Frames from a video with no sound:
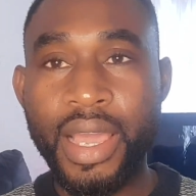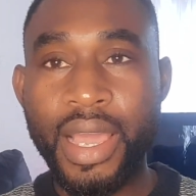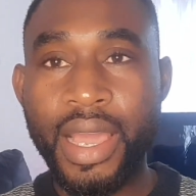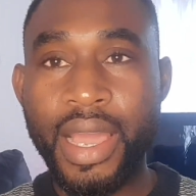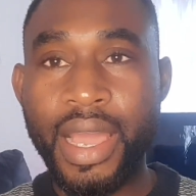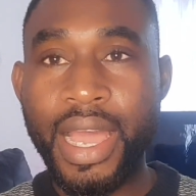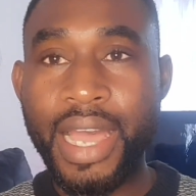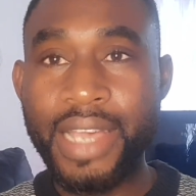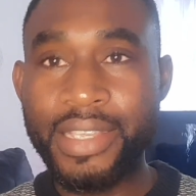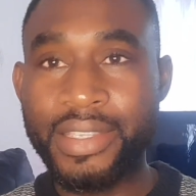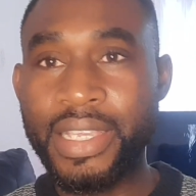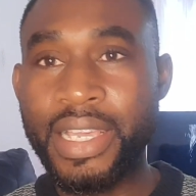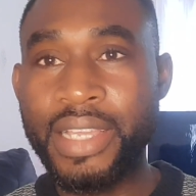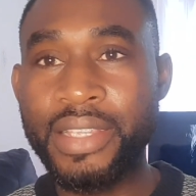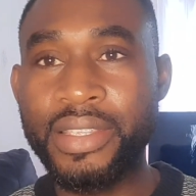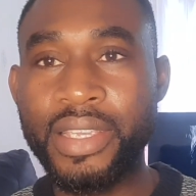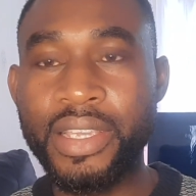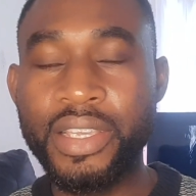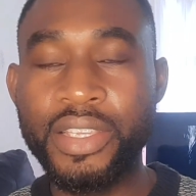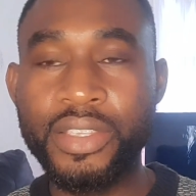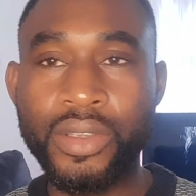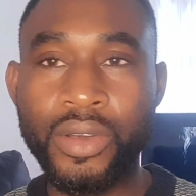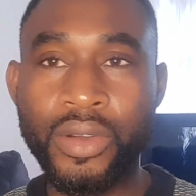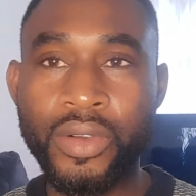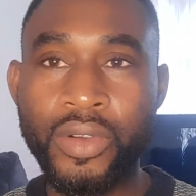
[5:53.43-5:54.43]
Accent
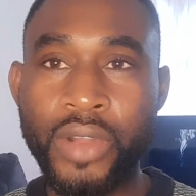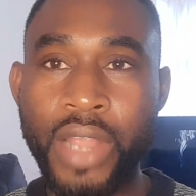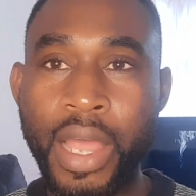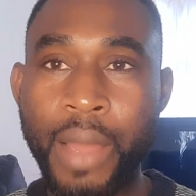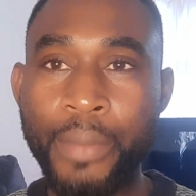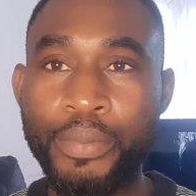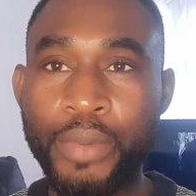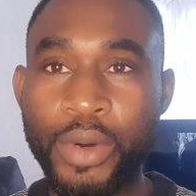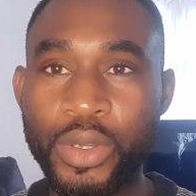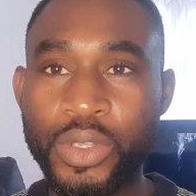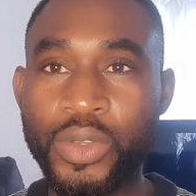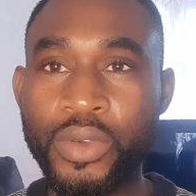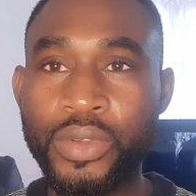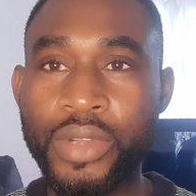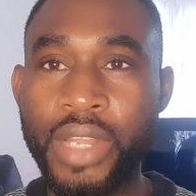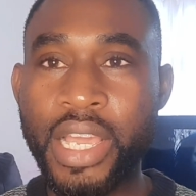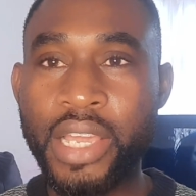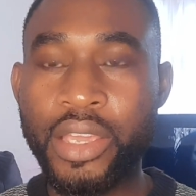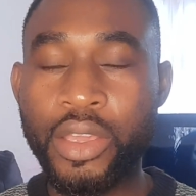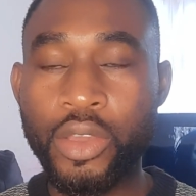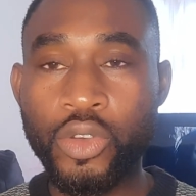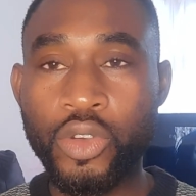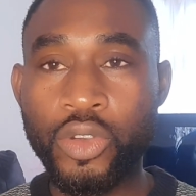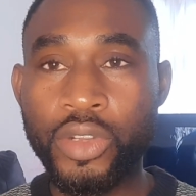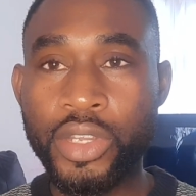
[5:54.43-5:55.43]
is another
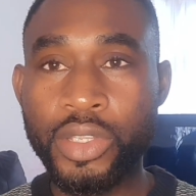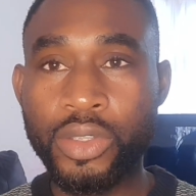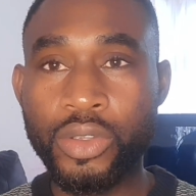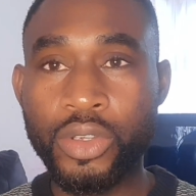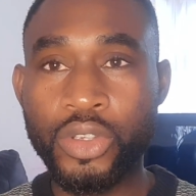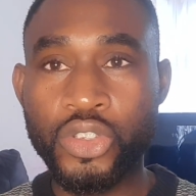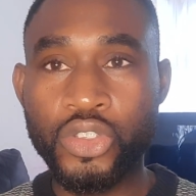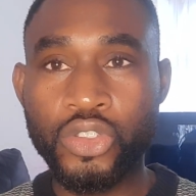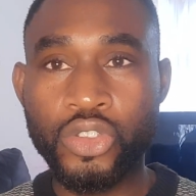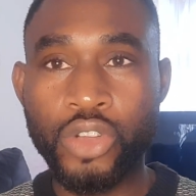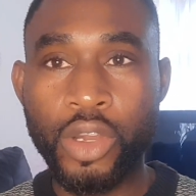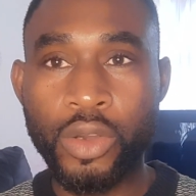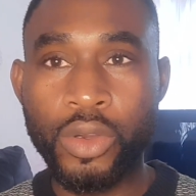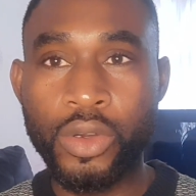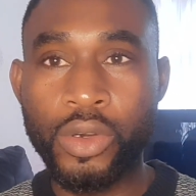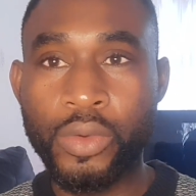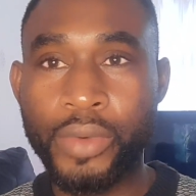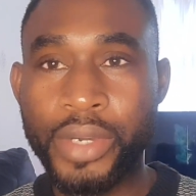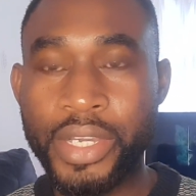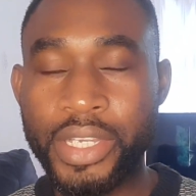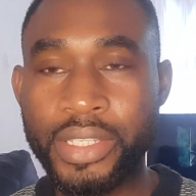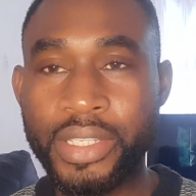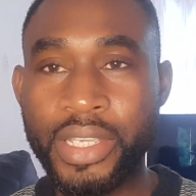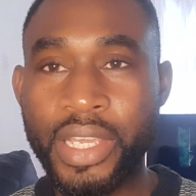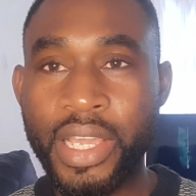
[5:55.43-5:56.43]
bottleneck you need to struggle
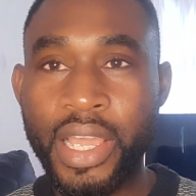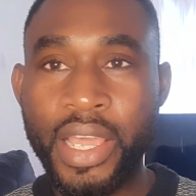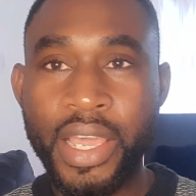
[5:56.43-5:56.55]
with.